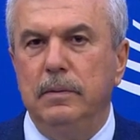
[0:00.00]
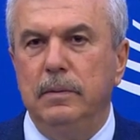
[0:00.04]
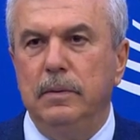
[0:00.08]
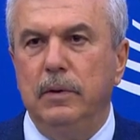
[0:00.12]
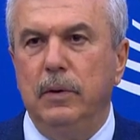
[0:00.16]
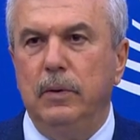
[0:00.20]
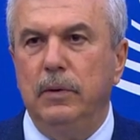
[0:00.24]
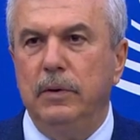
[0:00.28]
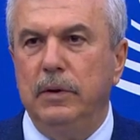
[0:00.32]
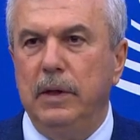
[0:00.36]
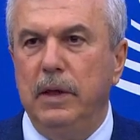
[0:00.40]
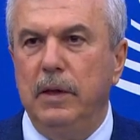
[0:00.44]

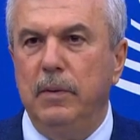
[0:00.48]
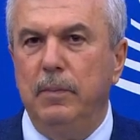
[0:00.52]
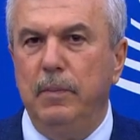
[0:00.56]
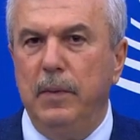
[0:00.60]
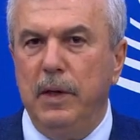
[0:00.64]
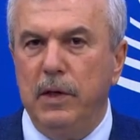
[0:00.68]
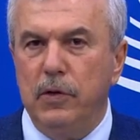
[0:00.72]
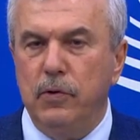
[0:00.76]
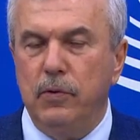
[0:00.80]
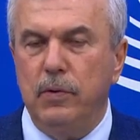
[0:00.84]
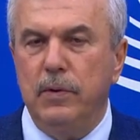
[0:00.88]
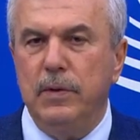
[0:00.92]
they will take
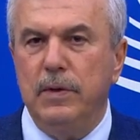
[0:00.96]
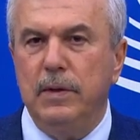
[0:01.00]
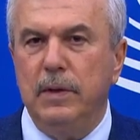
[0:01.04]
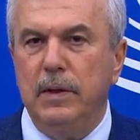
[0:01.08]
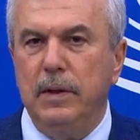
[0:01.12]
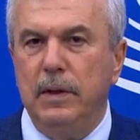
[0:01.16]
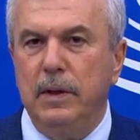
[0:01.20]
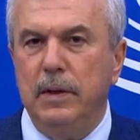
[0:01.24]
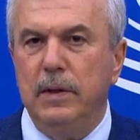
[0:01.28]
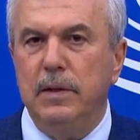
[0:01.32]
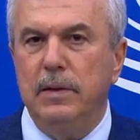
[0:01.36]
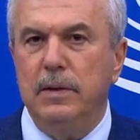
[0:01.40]
measures
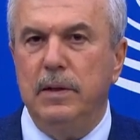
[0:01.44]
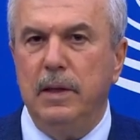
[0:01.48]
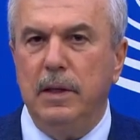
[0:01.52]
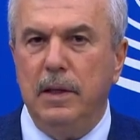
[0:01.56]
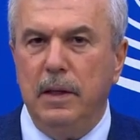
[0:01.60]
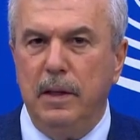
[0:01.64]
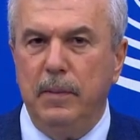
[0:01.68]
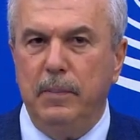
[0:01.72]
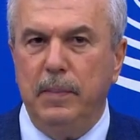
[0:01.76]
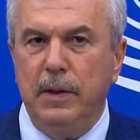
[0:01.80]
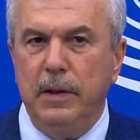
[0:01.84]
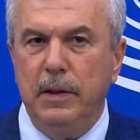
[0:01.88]
against the
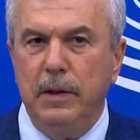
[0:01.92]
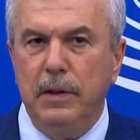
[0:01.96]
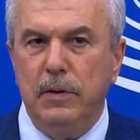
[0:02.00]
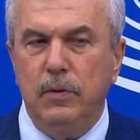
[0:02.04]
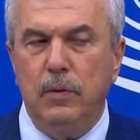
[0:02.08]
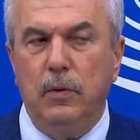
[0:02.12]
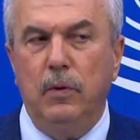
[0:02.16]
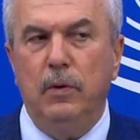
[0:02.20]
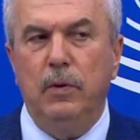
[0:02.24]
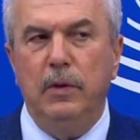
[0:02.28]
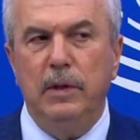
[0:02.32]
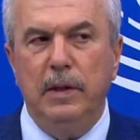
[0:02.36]

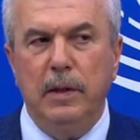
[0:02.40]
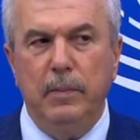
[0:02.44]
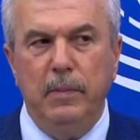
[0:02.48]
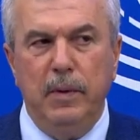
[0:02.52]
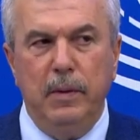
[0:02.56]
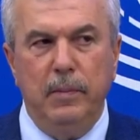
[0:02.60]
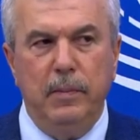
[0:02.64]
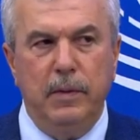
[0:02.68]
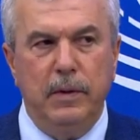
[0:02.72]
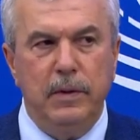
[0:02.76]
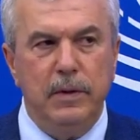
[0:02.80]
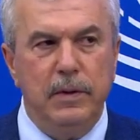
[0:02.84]
companies or the
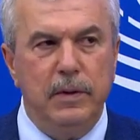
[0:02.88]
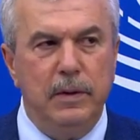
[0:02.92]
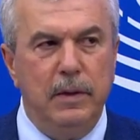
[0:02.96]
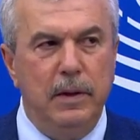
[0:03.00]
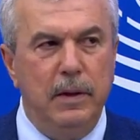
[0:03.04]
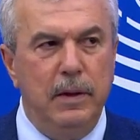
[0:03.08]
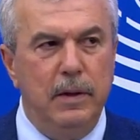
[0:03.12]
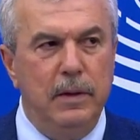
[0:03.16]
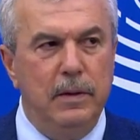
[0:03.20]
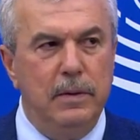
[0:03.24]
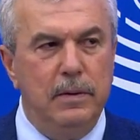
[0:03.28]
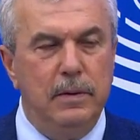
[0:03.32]
member
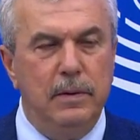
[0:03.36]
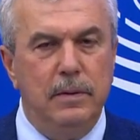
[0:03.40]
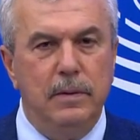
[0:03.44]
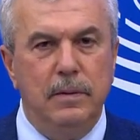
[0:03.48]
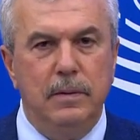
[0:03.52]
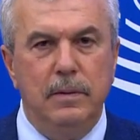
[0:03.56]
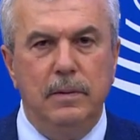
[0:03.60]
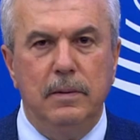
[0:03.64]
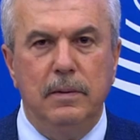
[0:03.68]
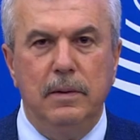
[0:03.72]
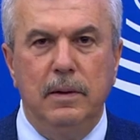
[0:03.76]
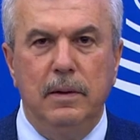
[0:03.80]

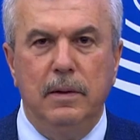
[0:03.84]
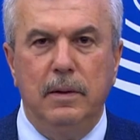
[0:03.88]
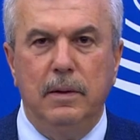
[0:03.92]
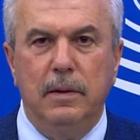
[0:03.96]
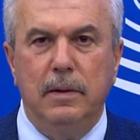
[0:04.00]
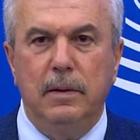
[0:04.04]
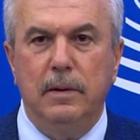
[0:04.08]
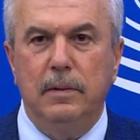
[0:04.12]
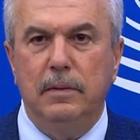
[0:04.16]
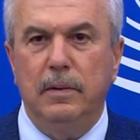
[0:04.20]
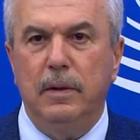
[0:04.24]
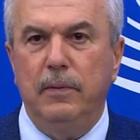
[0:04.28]
states,
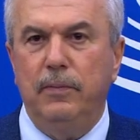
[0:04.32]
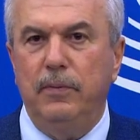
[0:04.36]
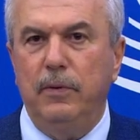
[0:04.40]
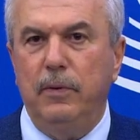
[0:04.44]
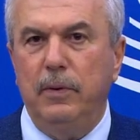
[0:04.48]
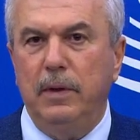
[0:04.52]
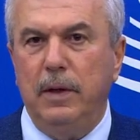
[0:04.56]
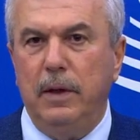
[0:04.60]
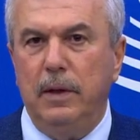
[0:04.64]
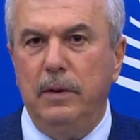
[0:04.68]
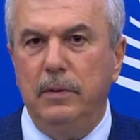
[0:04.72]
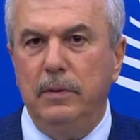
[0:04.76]
uh, the
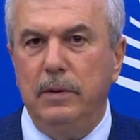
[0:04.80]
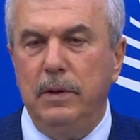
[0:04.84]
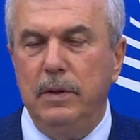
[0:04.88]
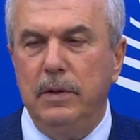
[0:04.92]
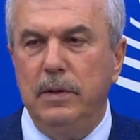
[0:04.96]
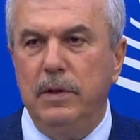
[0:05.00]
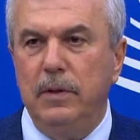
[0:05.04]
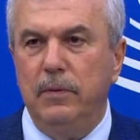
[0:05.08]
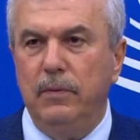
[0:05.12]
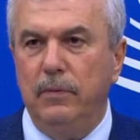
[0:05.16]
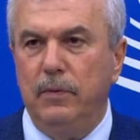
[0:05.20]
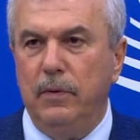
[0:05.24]
third
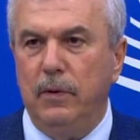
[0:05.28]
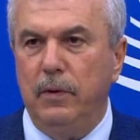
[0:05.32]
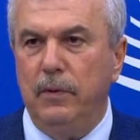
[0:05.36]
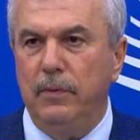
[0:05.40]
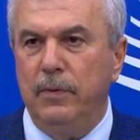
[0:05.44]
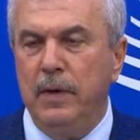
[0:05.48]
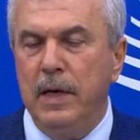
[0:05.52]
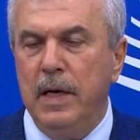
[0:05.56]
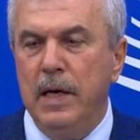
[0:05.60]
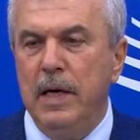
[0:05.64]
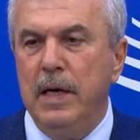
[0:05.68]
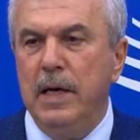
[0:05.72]
countries
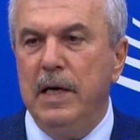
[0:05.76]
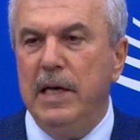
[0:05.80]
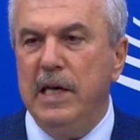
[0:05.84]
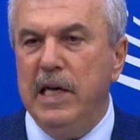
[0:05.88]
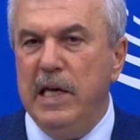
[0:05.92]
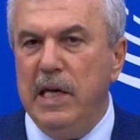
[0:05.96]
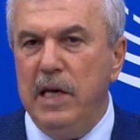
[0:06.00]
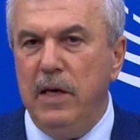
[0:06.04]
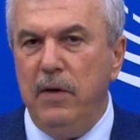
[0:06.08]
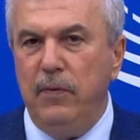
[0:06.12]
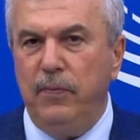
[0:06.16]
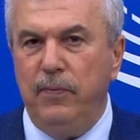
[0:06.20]
involved,
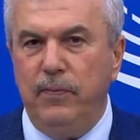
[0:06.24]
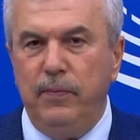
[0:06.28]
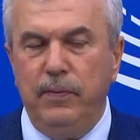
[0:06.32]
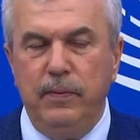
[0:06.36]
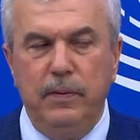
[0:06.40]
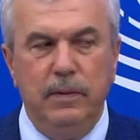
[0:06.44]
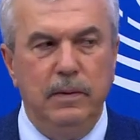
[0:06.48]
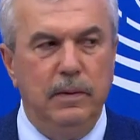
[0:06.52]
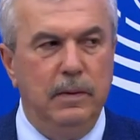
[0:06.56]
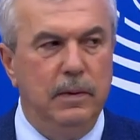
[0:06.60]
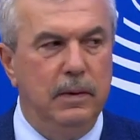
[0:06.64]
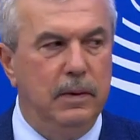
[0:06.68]

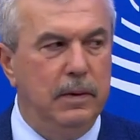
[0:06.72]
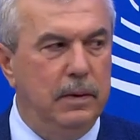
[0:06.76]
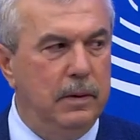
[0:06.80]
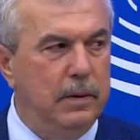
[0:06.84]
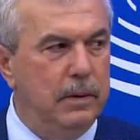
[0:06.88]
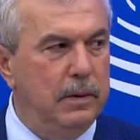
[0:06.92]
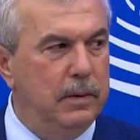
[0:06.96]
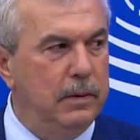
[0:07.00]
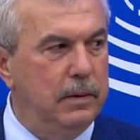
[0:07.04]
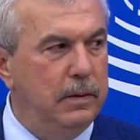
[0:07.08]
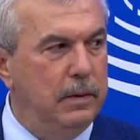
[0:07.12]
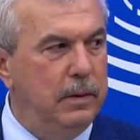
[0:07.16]
if
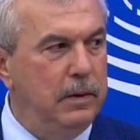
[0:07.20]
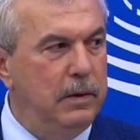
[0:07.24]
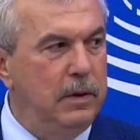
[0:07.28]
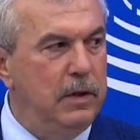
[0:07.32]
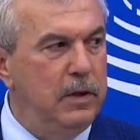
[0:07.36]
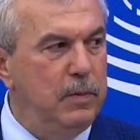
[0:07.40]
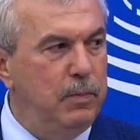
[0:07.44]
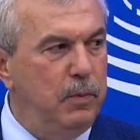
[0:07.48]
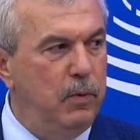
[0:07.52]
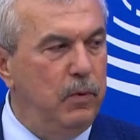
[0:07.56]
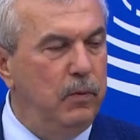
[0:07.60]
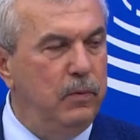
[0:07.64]
uh, it
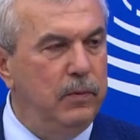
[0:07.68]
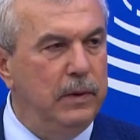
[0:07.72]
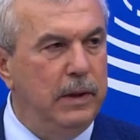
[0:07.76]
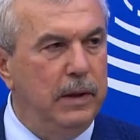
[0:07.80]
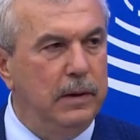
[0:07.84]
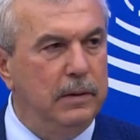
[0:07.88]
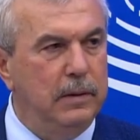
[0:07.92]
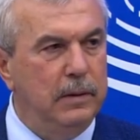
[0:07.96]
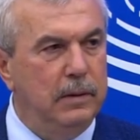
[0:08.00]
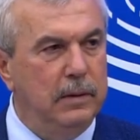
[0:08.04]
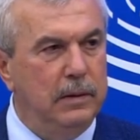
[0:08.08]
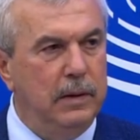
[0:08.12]
is proved
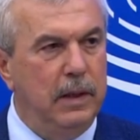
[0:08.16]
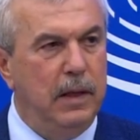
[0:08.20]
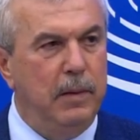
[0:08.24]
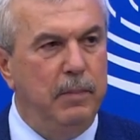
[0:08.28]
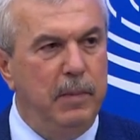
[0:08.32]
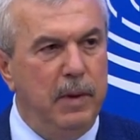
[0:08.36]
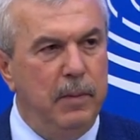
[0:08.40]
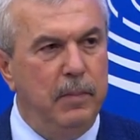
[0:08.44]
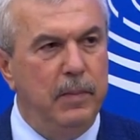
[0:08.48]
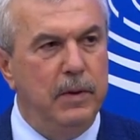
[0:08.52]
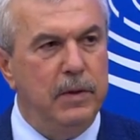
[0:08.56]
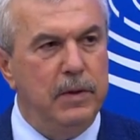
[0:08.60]
that there are
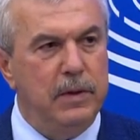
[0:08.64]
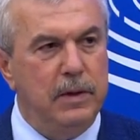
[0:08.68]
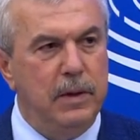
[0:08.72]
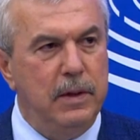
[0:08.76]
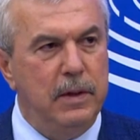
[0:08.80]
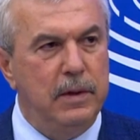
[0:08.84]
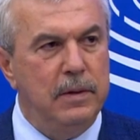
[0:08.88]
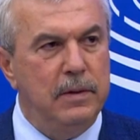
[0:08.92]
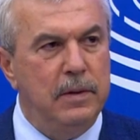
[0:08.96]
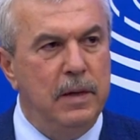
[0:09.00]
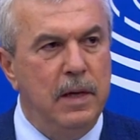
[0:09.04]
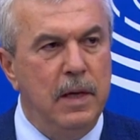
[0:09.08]
member
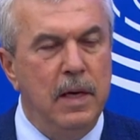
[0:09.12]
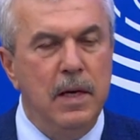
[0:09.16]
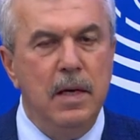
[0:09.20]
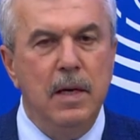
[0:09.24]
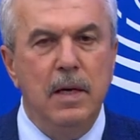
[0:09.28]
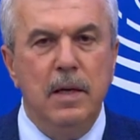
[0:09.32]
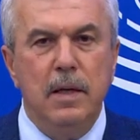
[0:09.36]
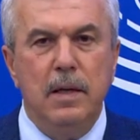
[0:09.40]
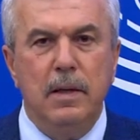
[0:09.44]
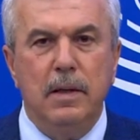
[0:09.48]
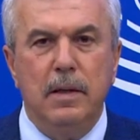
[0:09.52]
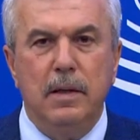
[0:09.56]
states
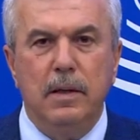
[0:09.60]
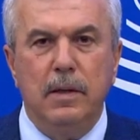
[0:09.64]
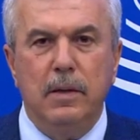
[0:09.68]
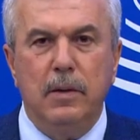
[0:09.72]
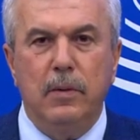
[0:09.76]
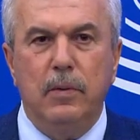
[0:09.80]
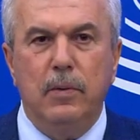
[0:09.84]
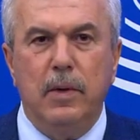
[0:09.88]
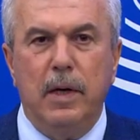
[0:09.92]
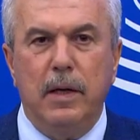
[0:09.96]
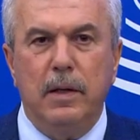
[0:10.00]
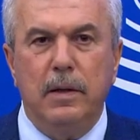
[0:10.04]

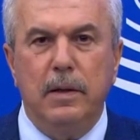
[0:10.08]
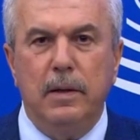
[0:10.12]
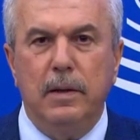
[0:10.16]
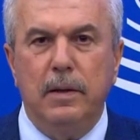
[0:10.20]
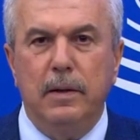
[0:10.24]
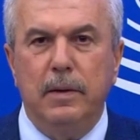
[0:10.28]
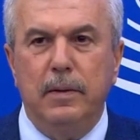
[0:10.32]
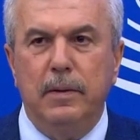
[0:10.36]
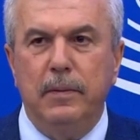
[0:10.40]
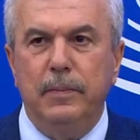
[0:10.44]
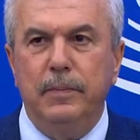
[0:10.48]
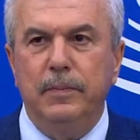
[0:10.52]
who
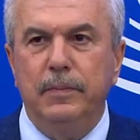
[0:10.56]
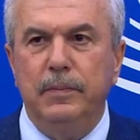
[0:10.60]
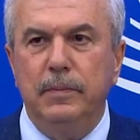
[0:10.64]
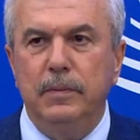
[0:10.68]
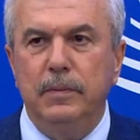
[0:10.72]
are